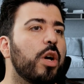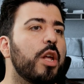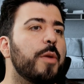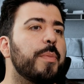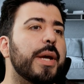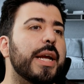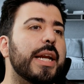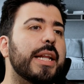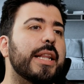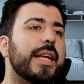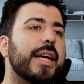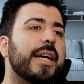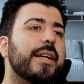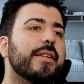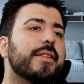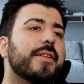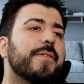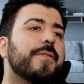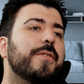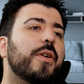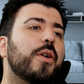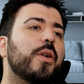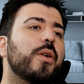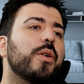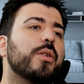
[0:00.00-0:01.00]
Will you be in the
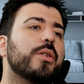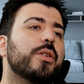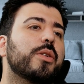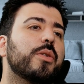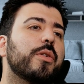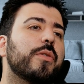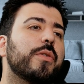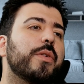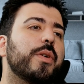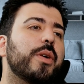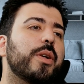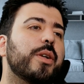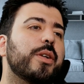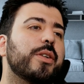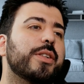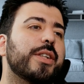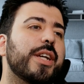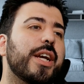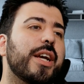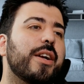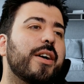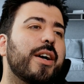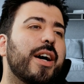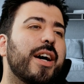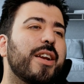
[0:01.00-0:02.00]
Galaxy Fold to review on your
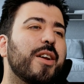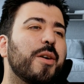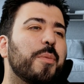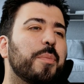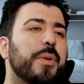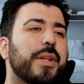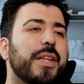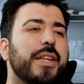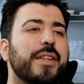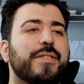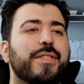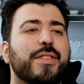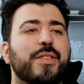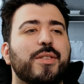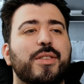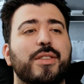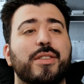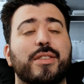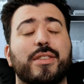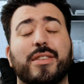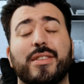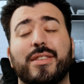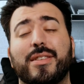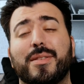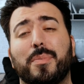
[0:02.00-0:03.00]
channel? I don't believe so,
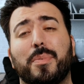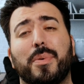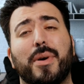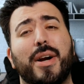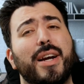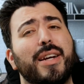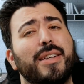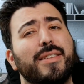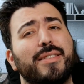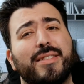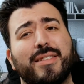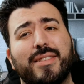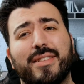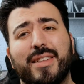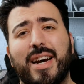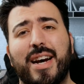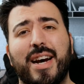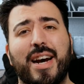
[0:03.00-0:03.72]
just because the price.